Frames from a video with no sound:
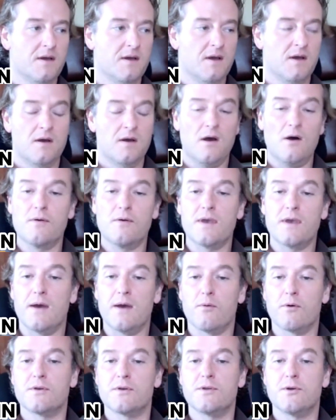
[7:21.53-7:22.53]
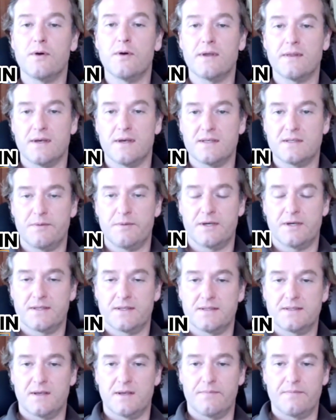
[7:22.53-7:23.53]
okay, we're doing this because it's
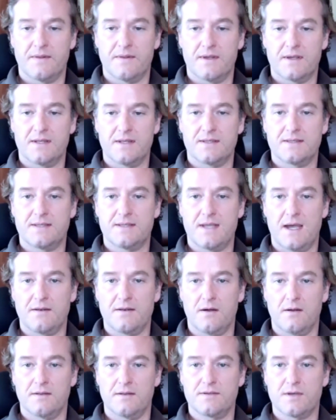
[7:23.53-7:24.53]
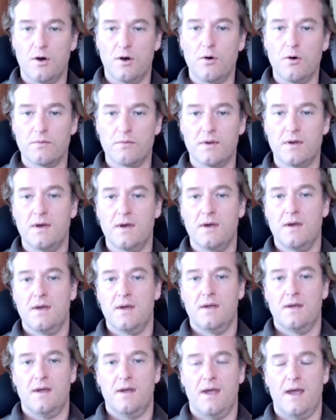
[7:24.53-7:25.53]
something that can stand on its own.
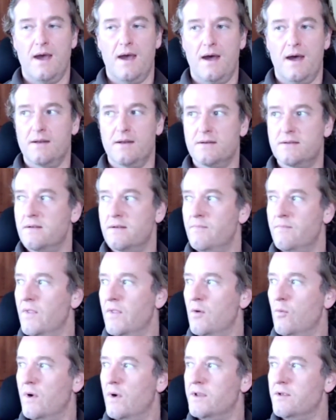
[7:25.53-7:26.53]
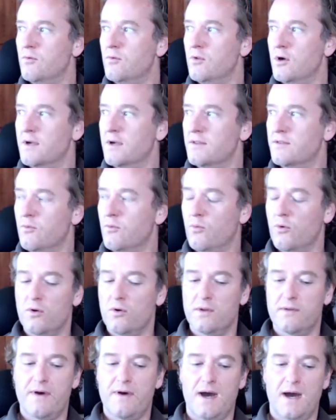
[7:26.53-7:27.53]
And when you look at the world
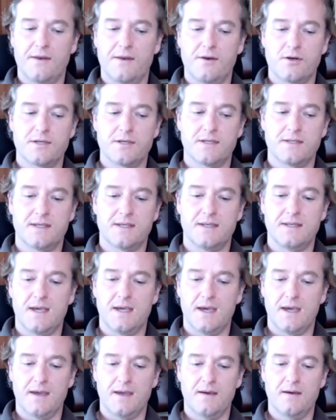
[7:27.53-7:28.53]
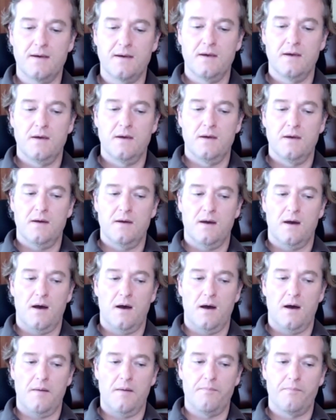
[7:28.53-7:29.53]
of hydrogen today,
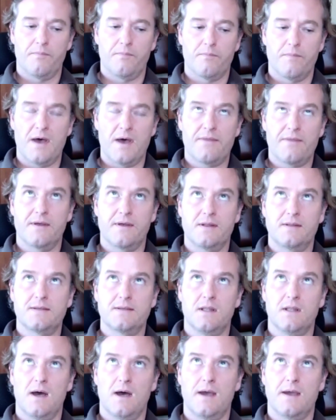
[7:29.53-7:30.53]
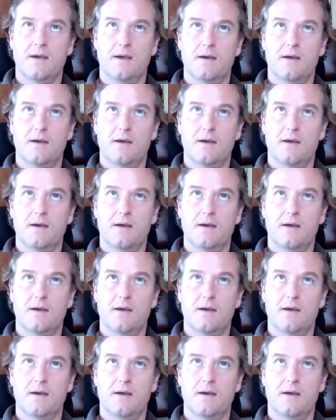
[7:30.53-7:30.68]
methods like